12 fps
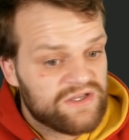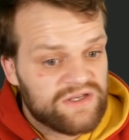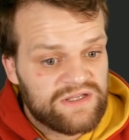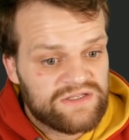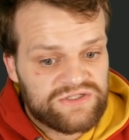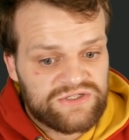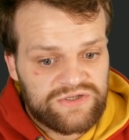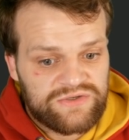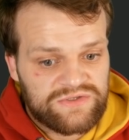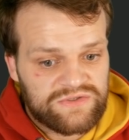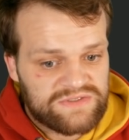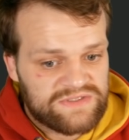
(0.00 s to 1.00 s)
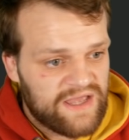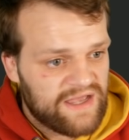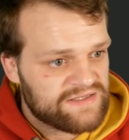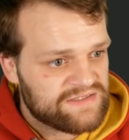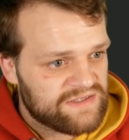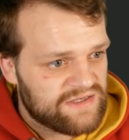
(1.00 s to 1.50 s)
gonna need to choose your
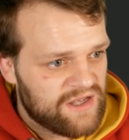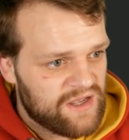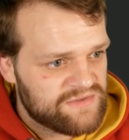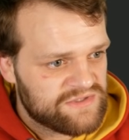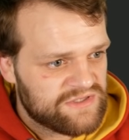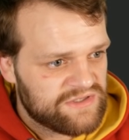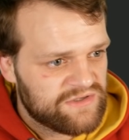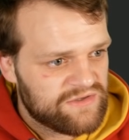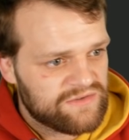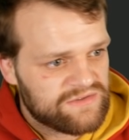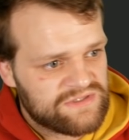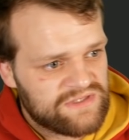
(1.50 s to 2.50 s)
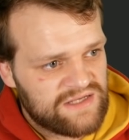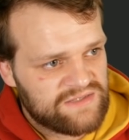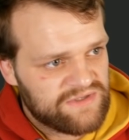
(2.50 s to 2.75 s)
text. I'm just going to select my new